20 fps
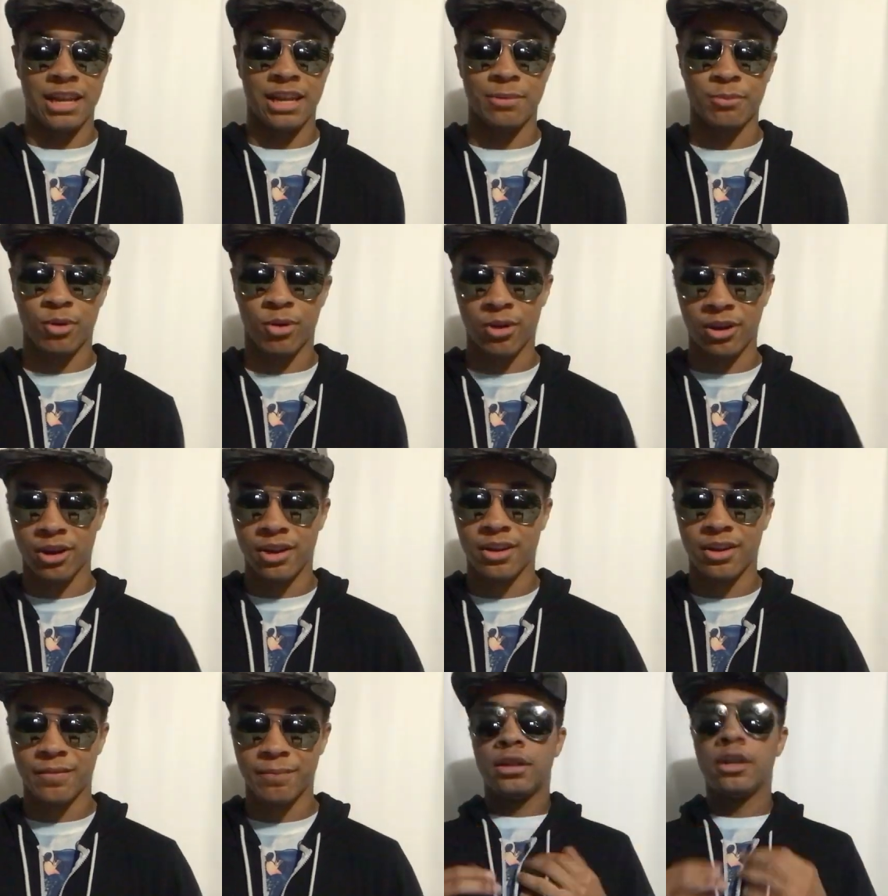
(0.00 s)

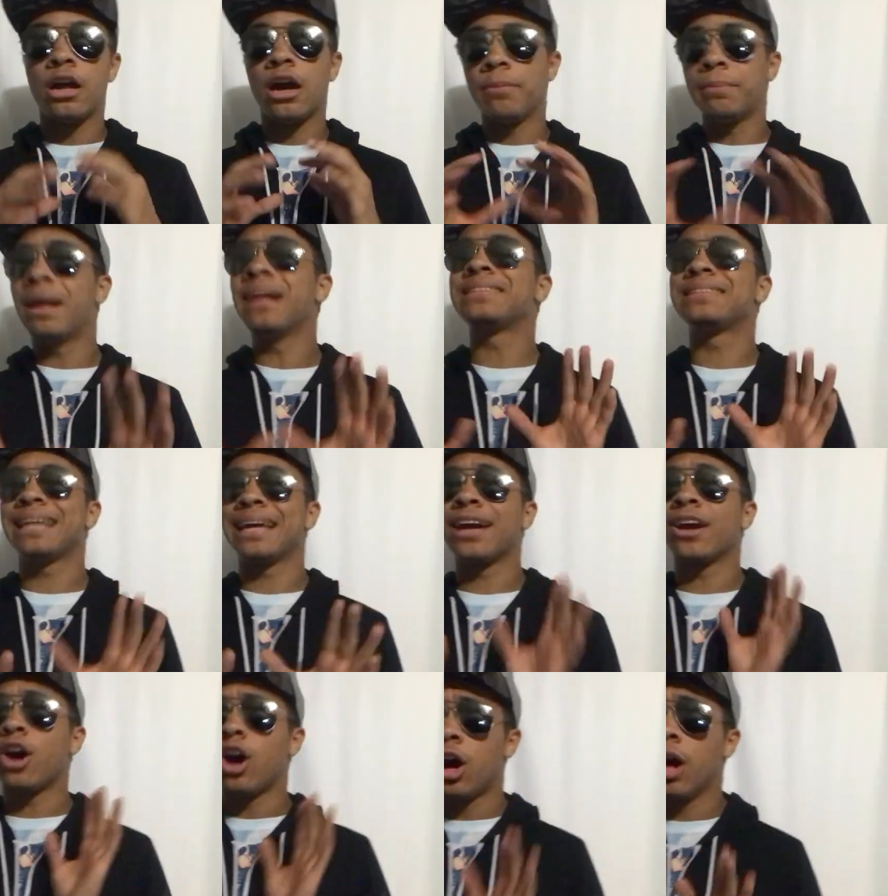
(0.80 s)
anymore. Now, I'm not
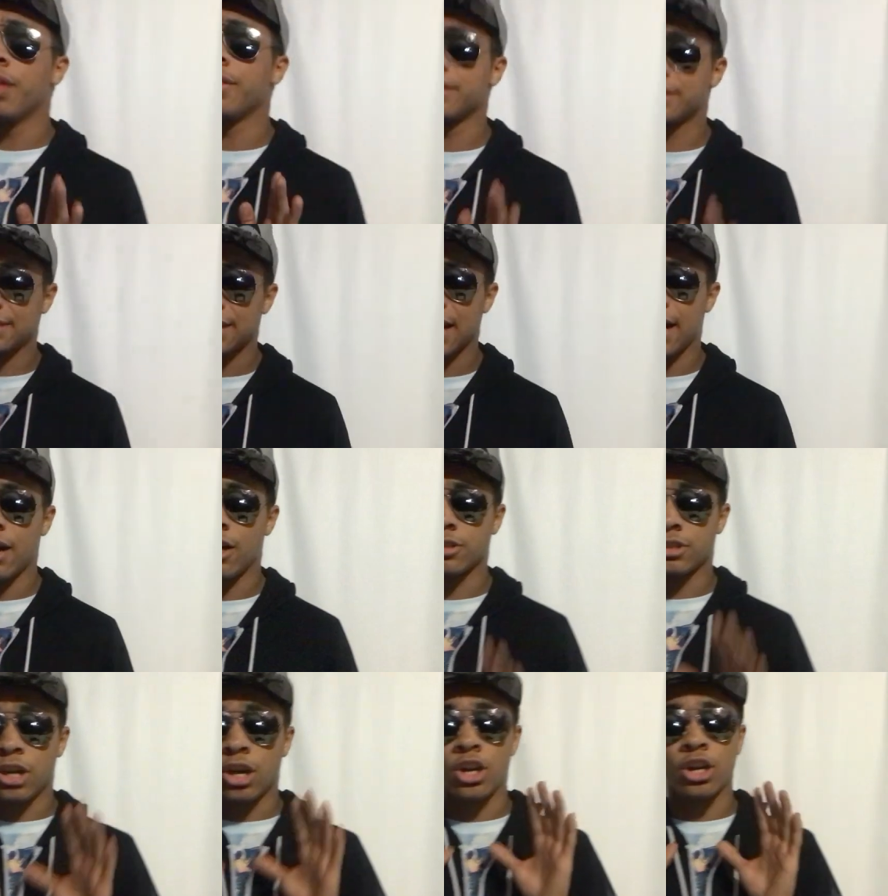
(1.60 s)
saying all the
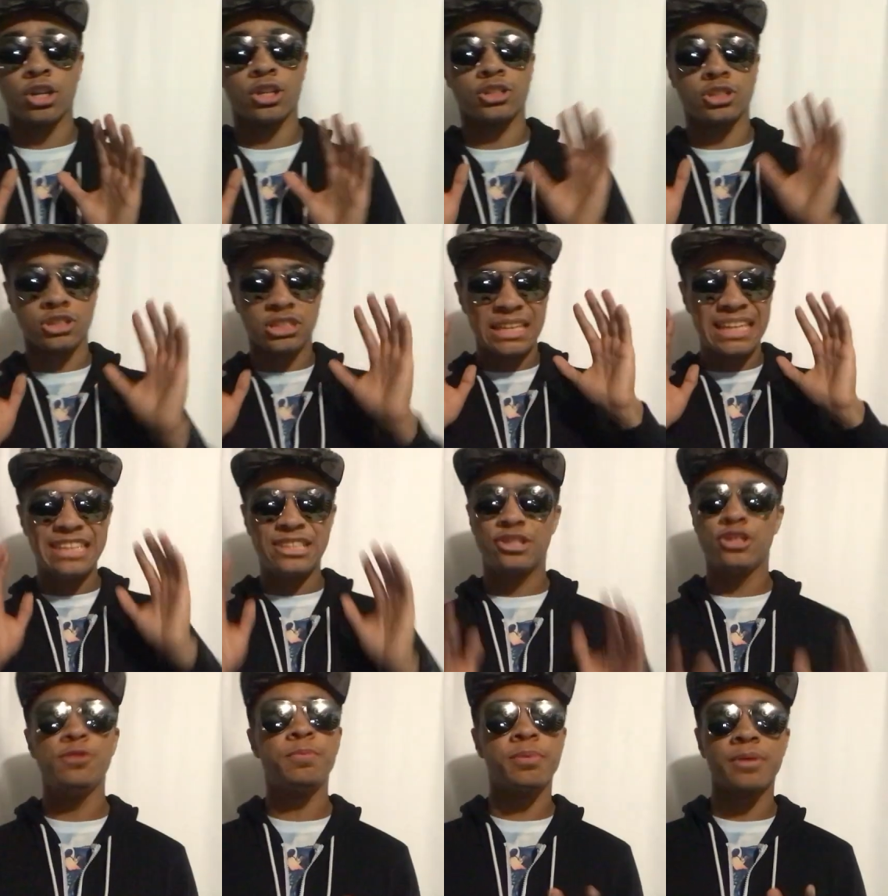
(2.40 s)
styles are
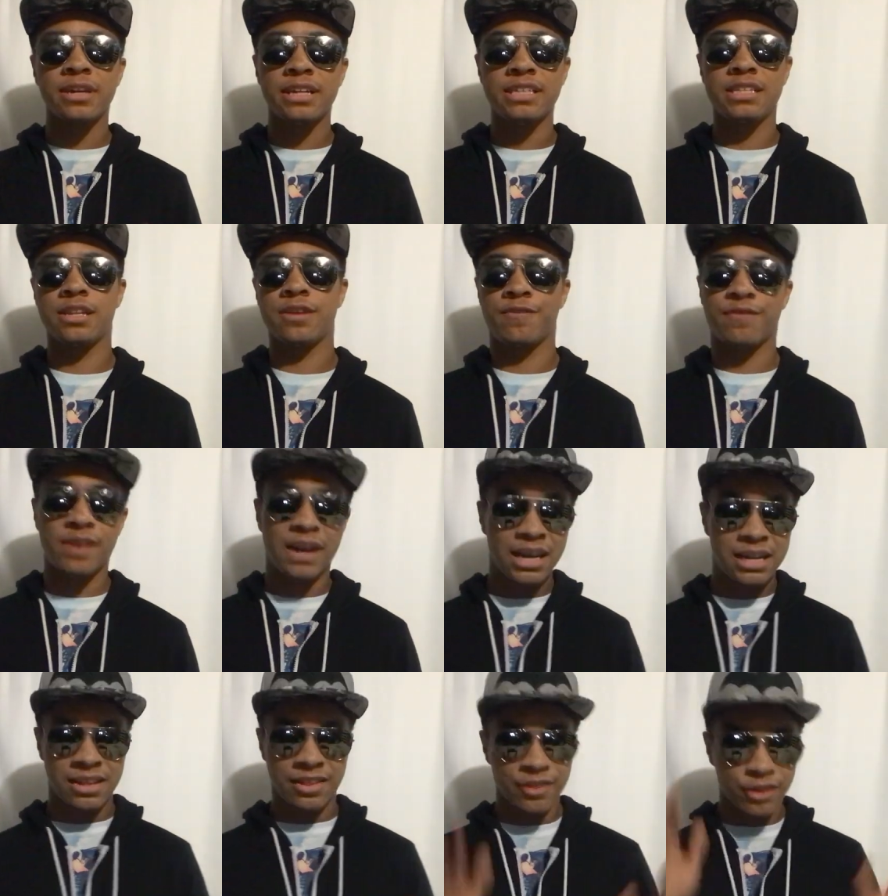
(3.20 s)
super easy to
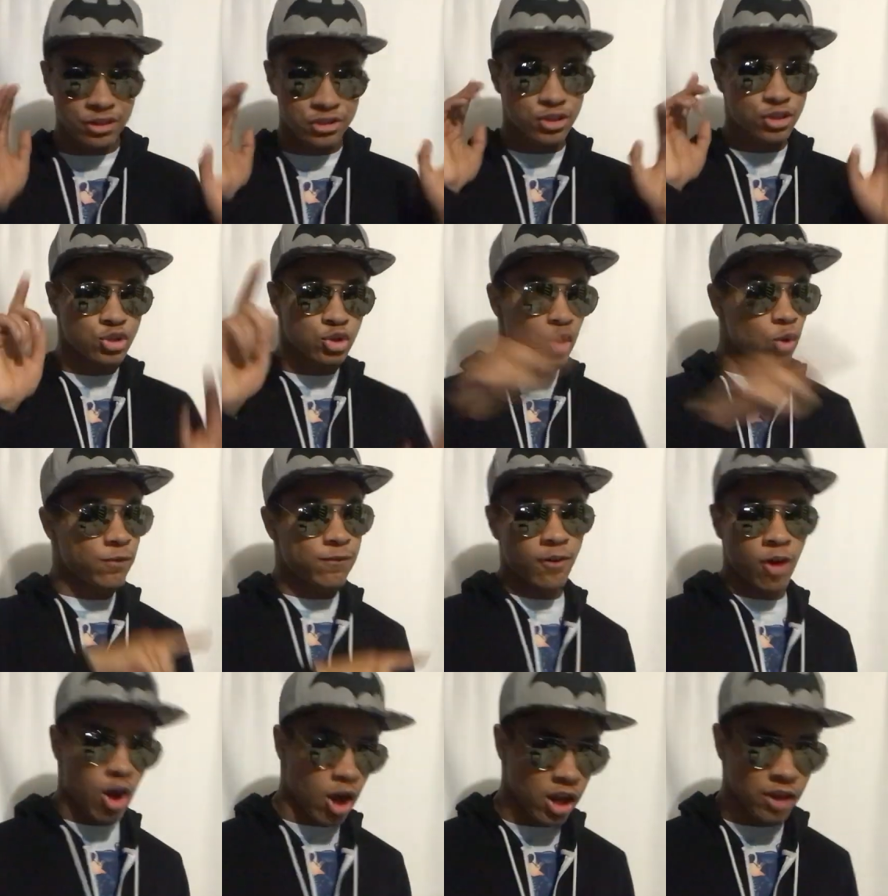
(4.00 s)
find and there's a
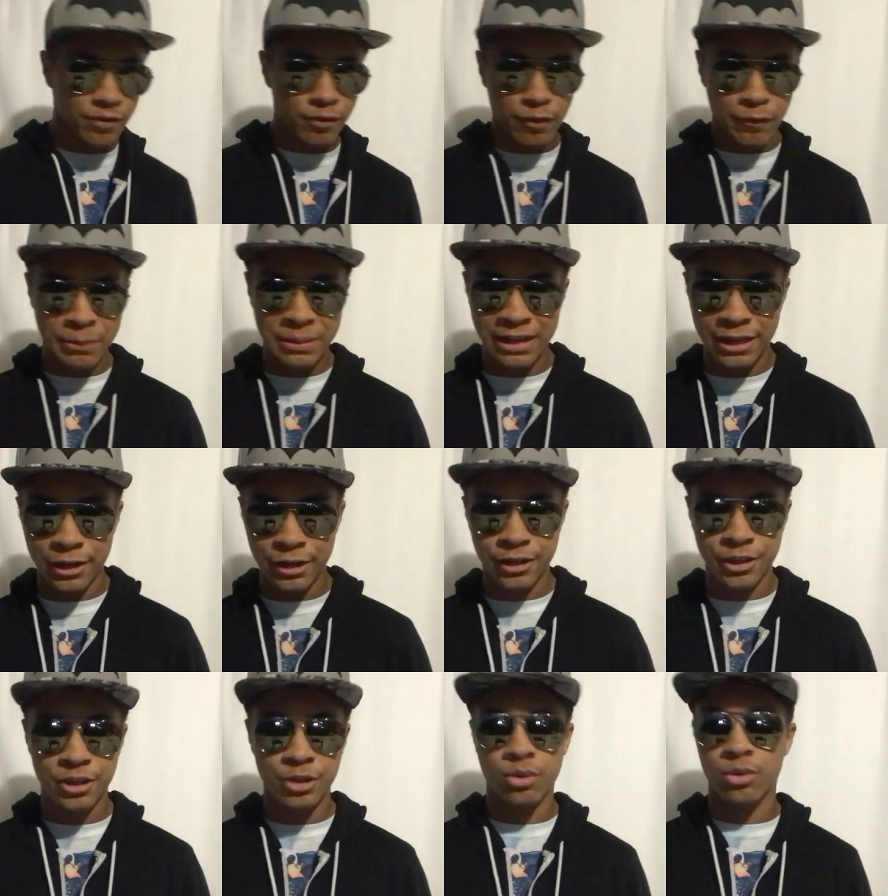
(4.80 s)
school for all of them
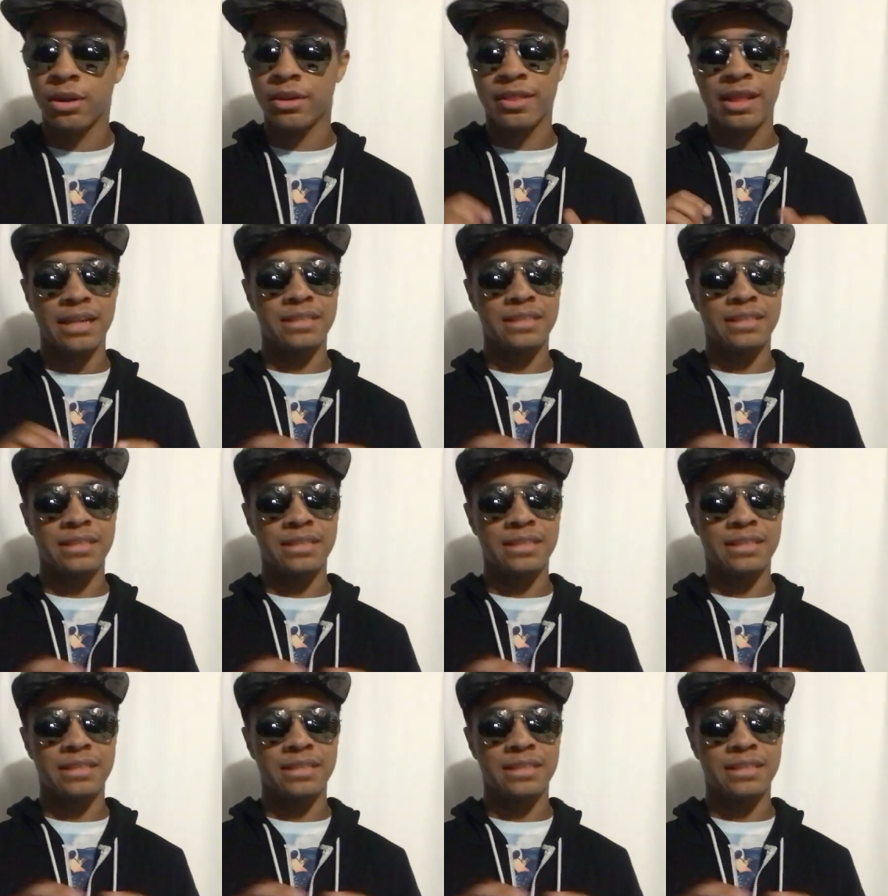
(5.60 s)
near you.